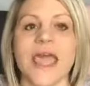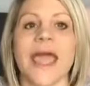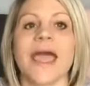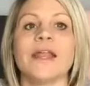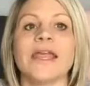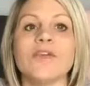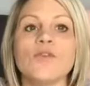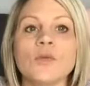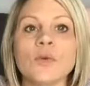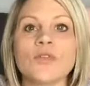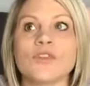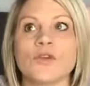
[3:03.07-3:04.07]
And even
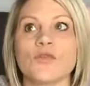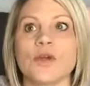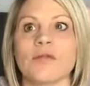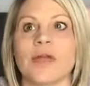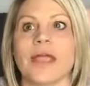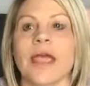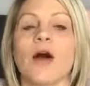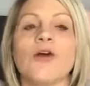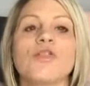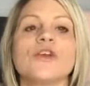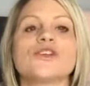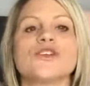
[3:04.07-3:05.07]
with different like
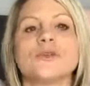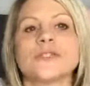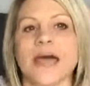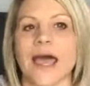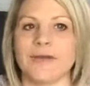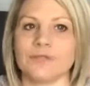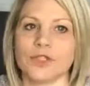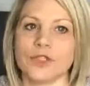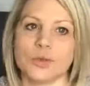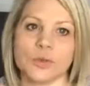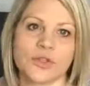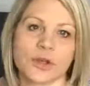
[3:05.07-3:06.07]
health issues that have to
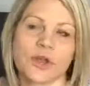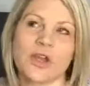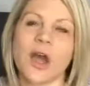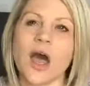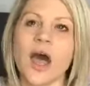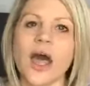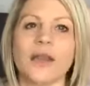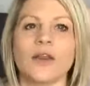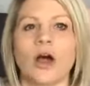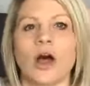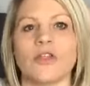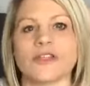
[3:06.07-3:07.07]
do with their gut
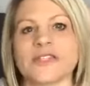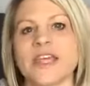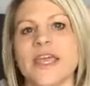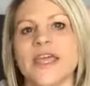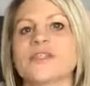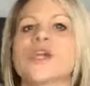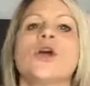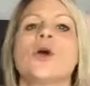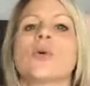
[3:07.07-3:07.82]
and all these things,